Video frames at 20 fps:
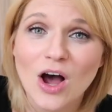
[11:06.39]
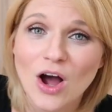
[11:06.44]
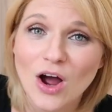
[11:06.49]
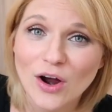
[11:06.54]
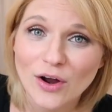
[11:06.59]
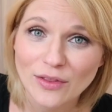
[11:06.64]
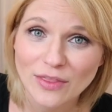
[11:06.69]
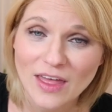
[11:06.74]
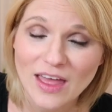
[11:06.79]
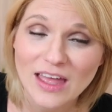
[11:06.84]

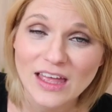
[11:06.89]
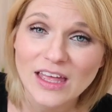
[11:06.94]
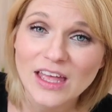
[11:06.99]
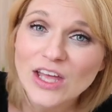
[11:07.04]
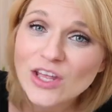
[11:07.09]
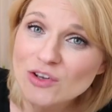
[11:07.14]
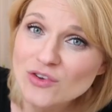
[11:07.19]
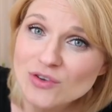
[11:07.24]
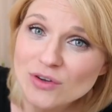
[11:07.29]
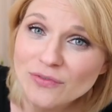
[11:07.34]
Are they
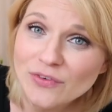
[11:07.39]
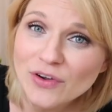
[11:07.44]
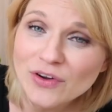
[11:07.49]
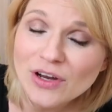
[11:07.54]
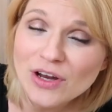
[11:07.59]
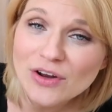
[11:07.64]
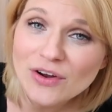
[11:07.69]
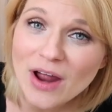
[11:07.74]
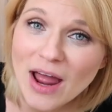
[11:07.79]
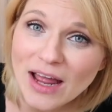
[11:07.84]

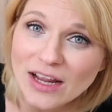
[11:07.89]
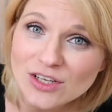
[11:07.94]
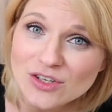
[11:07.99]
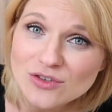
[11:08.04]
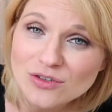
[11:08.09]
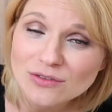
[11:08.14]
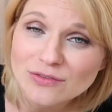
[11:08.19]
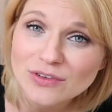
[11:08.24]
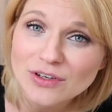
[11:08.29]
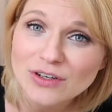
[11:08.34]
introverted or
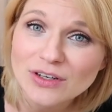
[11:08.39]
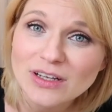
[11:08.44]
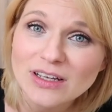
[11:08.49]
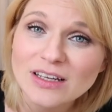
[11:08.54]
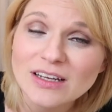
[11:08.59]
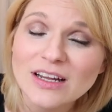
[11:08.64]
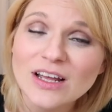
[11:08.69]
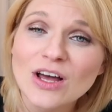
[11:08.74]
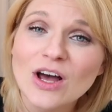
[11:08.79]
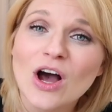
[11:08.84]

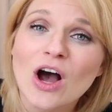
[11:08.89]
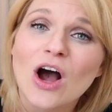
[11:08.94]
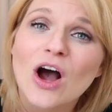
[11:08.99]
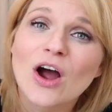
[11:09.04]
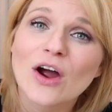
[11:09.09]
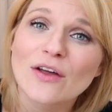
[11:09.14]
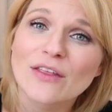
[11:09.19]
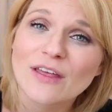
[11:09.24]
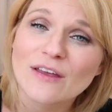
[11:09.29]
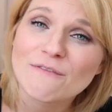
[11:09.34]
extroverted?
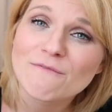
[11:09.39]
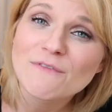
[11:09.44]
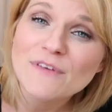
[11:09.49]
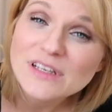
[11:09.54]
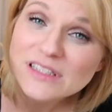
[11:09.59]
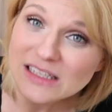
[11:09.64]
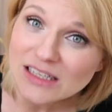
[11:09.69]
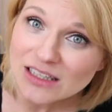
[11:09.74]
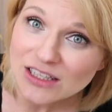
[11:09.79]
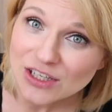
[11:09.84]
Are they
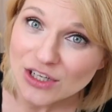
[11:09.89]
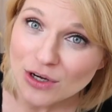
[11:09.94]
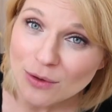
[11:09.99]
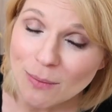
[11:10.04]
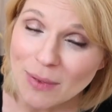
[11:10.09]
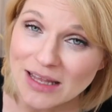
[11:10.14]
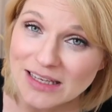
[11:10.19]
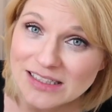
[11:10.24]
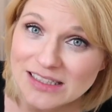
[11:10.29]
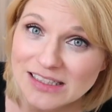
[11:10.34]
physically or
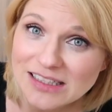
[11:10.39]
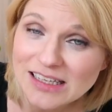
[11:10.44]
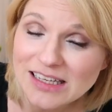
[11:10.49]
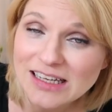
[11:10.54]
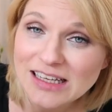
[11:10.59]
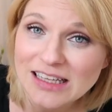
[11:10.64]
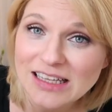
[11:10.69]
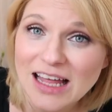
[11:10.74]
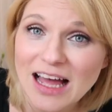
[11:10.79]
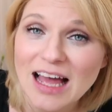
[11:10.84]
mentally
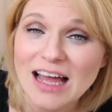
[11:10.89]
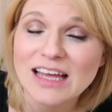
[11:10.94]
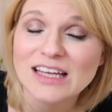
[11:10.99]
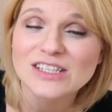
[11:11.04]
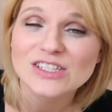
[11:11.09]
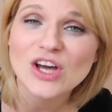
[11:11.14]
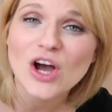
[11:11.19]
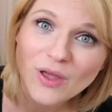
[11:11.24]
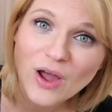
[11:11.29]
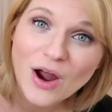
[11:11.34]

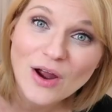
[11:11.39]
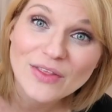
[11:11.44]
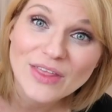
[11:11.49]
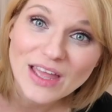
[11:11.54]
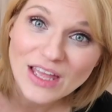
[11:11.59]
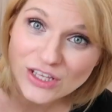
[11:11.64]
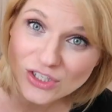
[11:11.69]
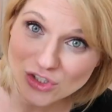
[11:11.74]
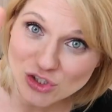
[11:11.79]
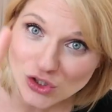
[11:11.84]
inclined? Are
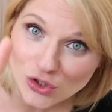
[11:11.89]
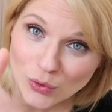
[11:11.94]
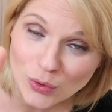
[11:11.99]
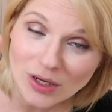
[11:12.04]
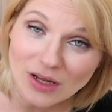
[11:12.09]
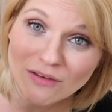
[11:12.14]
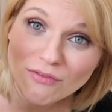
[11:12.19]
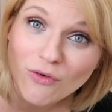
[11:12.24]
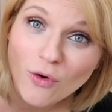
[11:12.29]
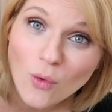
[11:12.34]
they
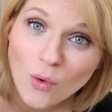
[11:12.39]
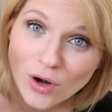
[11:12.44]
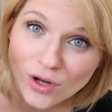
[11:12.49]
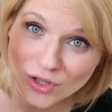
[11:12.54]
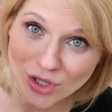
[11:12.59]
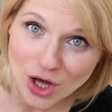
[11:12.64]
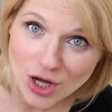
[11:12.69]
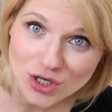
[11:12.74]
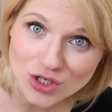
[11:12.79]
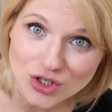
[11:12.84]
intuitive or
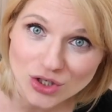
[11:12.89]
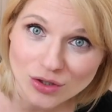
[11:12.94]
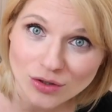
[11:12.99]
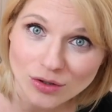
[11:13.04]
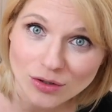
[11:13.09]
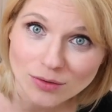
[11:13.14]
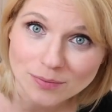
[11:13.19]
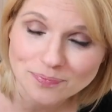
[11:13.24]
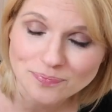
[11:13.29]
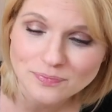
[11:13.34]

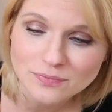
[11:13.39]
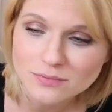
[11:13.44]
logical?